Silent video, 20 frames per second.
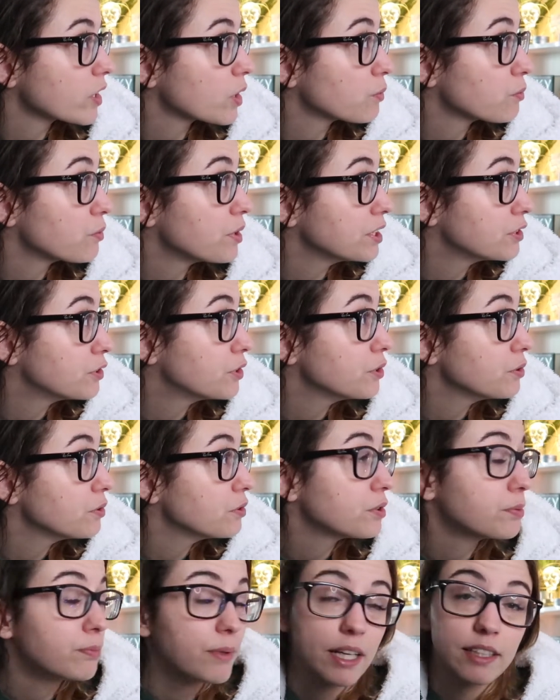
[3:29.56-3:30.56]

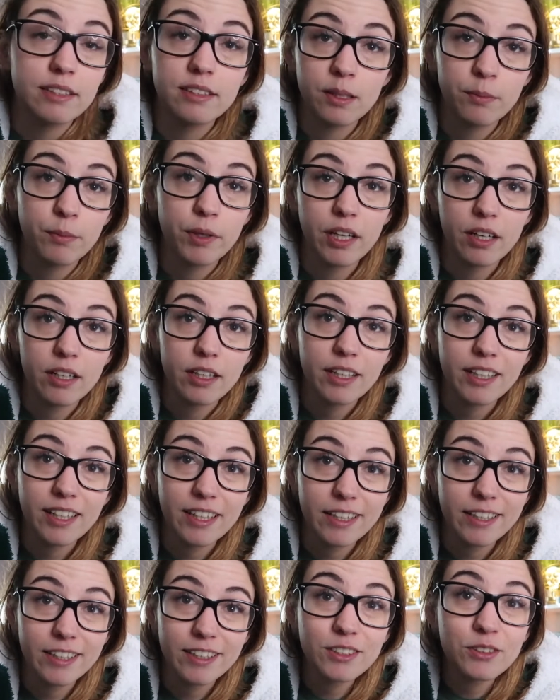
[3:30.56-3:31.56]
reduce my TBR
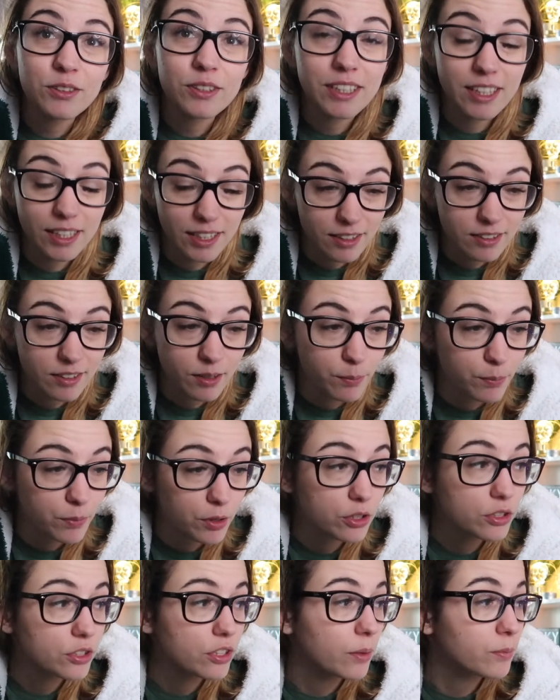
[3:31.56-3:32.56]
here to kill some
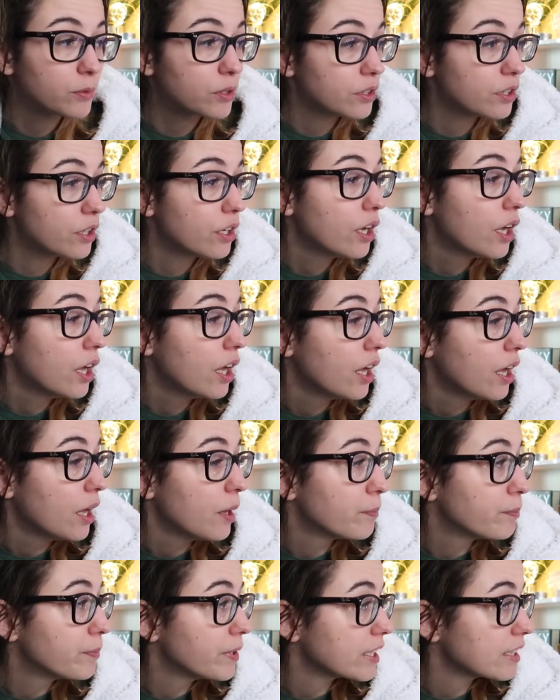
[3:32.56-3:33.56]
books, so I'm gonna
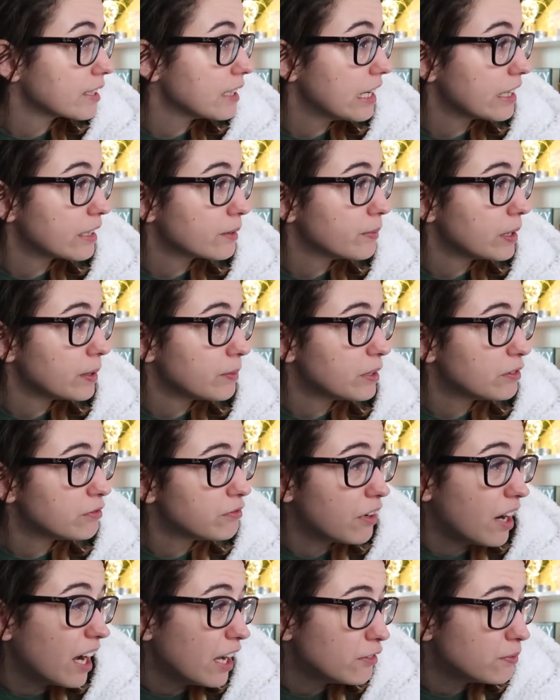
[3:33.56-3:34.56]
pick like maybe
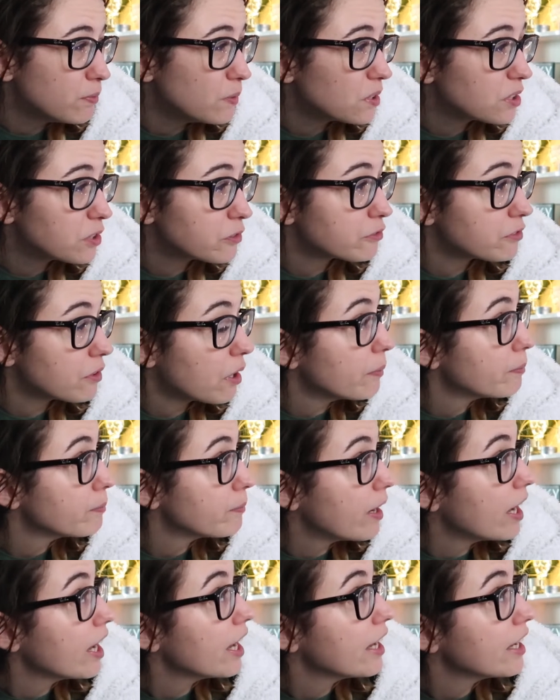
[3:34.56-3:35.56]
5 books from
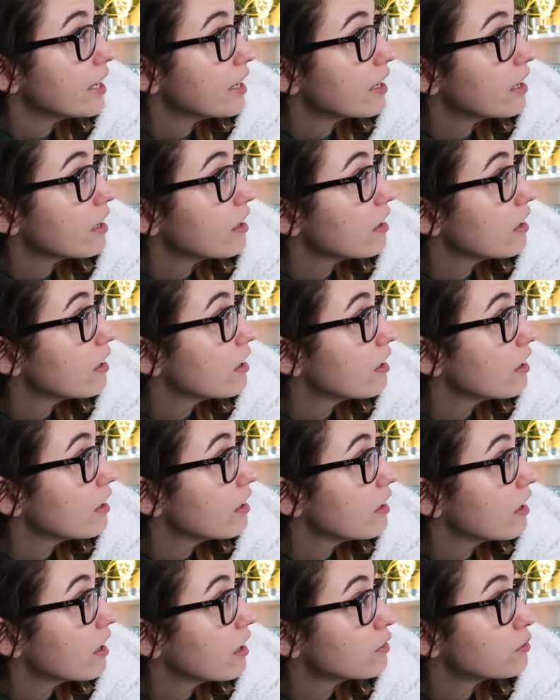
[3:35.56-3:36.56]
my
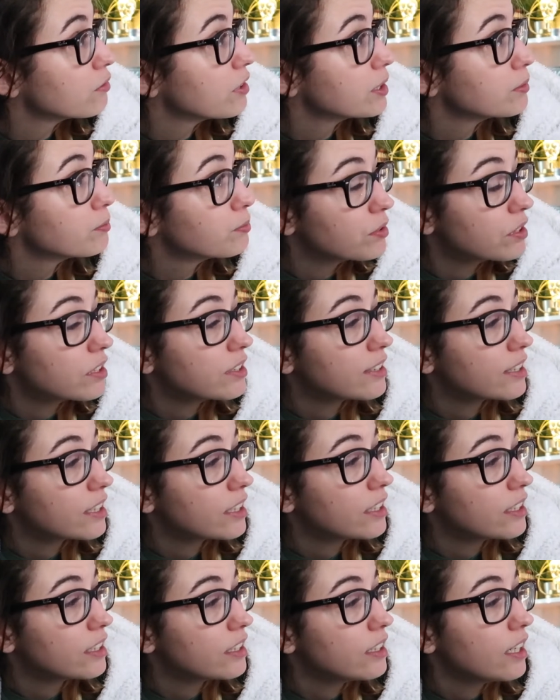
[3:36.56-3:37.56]
unread books
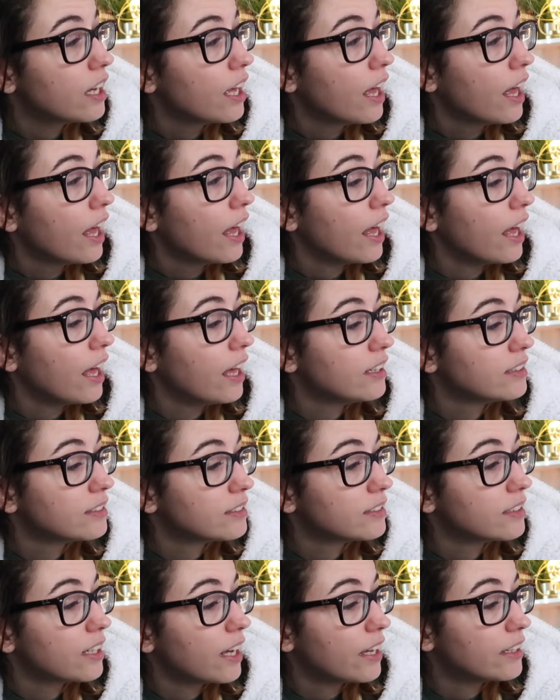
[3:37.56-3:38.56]
here,
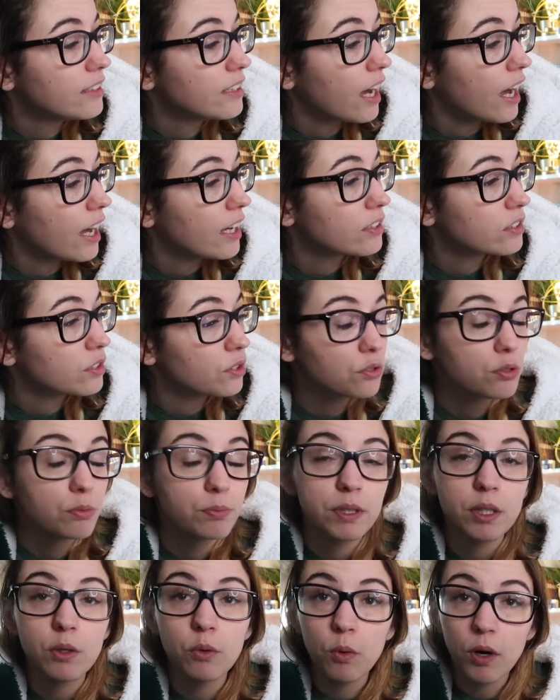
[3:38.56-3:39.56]
and then ask you to
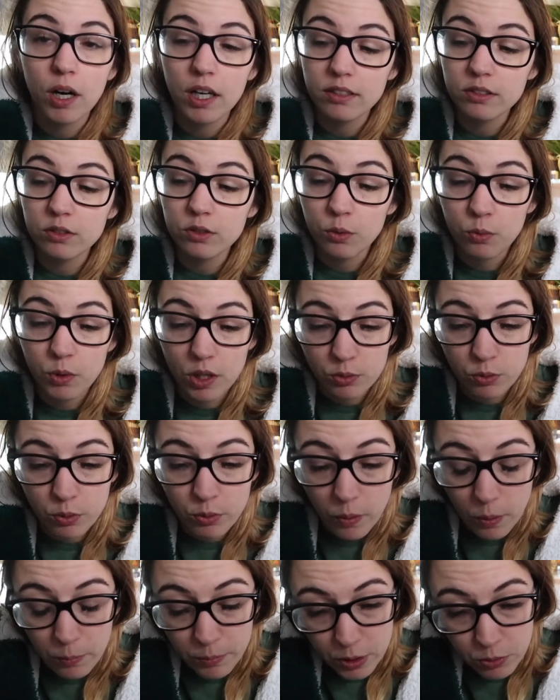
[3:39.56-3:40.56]
pick one, the one we
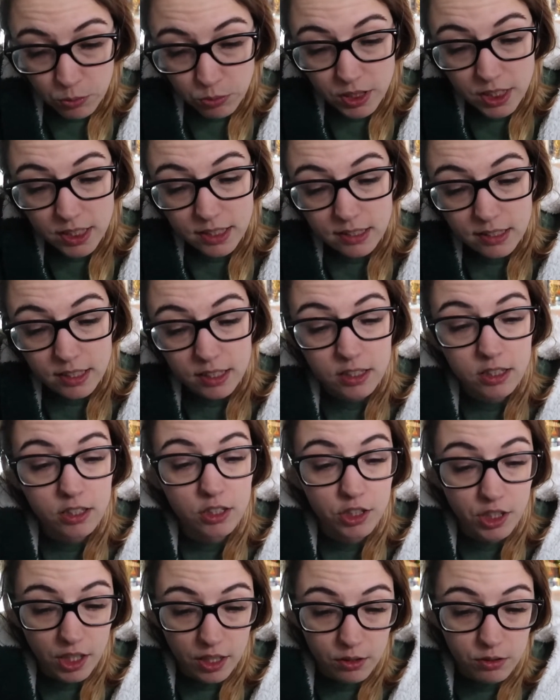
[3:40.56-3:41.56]
will be reading
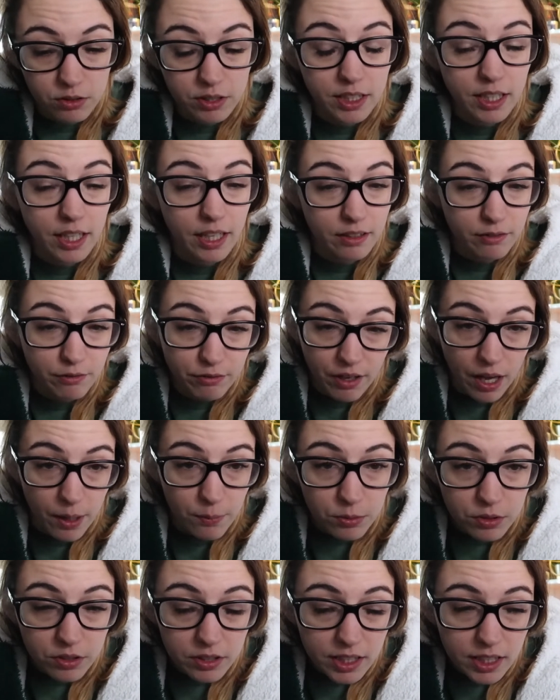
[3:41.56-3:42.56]
in January and
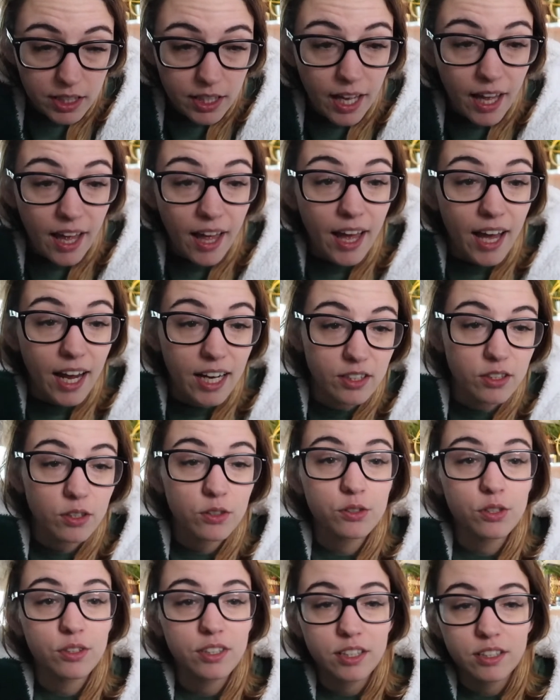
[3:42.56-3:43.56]
February. And
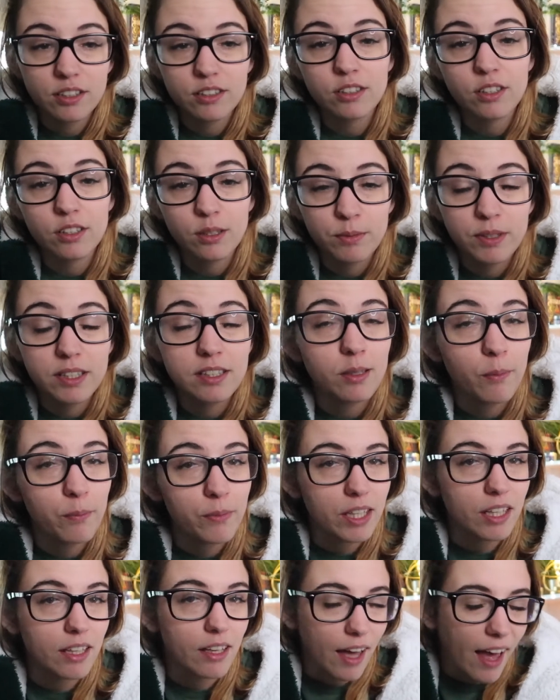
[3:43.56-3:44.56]
also there is going to be
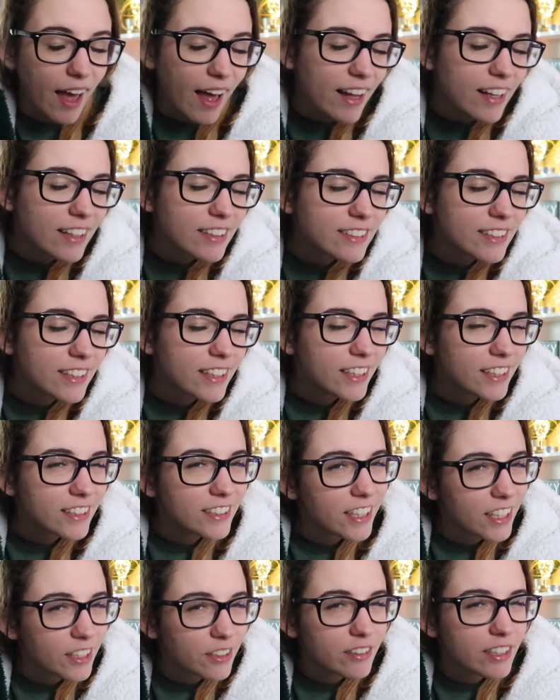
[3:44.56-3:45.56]
something else in
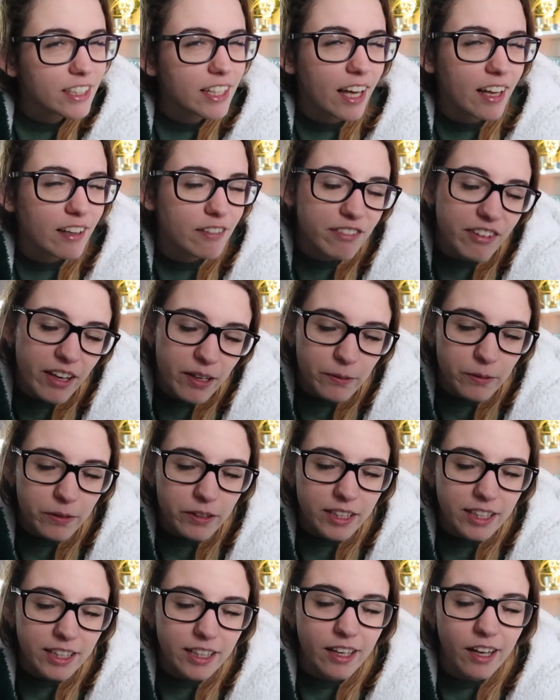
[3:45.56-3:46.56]
January and
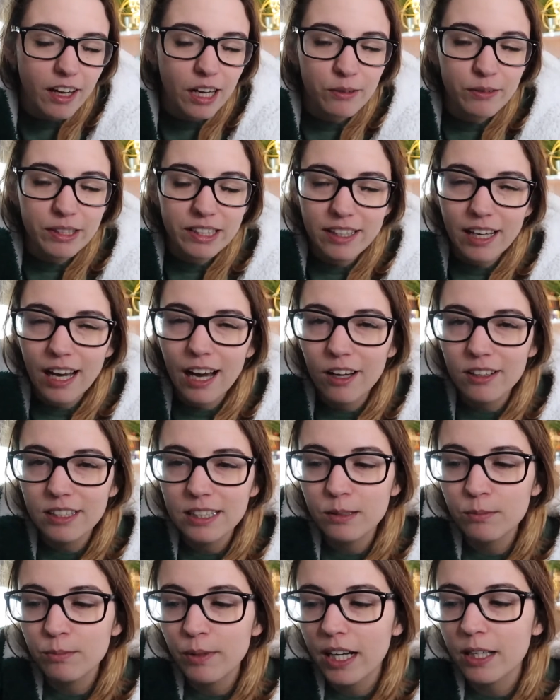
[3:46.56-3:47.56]
February with the
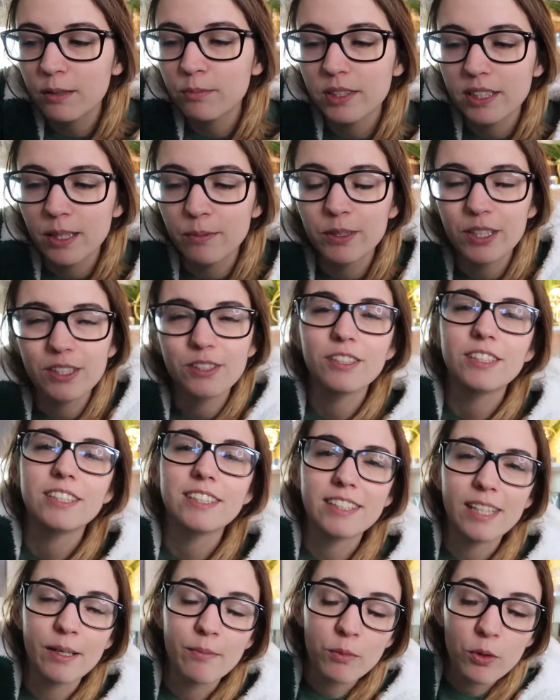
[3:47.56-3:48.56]
Howling Pack, but I'm not going
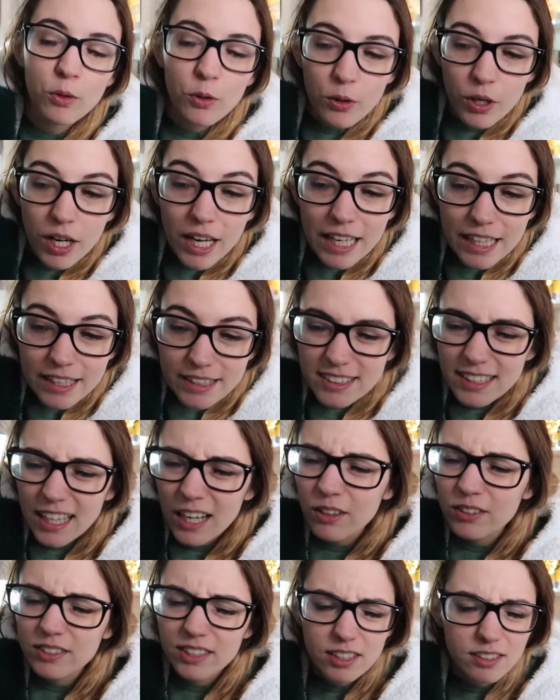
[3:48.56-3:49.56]
to say more
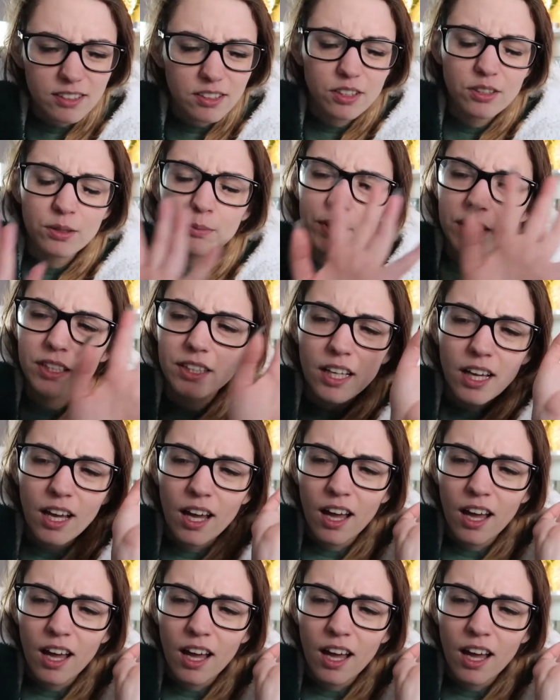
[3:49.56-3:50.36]
now. There's going to be